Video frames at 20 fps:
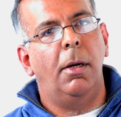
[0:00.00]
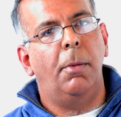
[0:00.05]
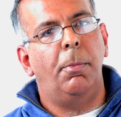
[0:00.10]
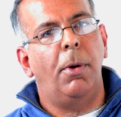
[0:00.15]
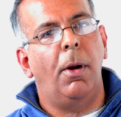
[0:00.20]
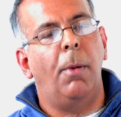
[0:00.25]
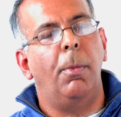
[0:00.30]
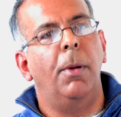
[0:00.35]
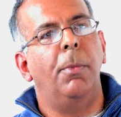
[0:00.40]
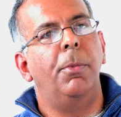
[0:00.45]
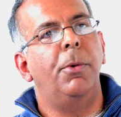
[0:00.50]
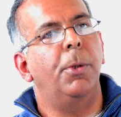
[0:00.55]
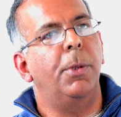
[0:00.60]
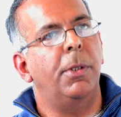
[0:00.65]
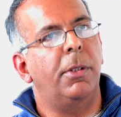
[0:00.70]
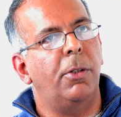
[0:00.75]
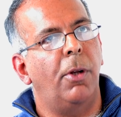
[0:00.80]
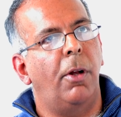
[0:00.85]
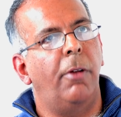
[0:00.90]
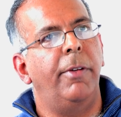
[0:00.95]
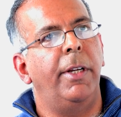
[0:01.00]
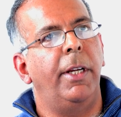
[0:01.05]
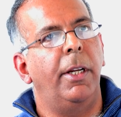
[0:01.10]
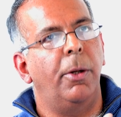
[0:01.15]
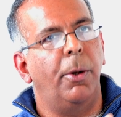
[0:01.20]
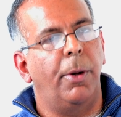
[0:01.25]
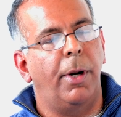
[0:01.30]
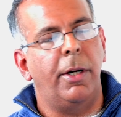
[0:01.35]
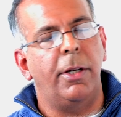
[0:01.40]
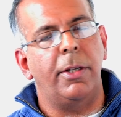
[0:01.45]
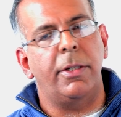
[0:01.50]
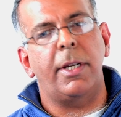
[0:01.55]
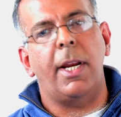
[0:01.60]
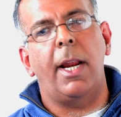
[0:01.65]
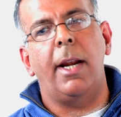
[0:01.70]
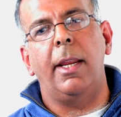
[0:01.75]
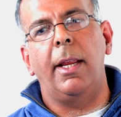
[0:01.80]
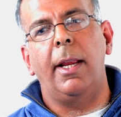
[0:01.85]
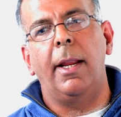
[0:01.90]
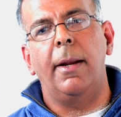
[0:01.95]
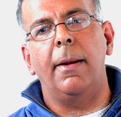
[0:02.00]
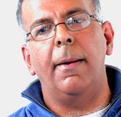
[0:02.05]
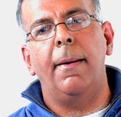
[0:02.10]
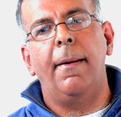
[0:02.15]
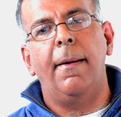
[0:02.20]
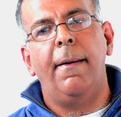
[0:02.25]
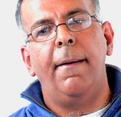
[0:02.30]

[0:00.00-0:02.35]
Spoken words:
problem, to solving it or understanding it.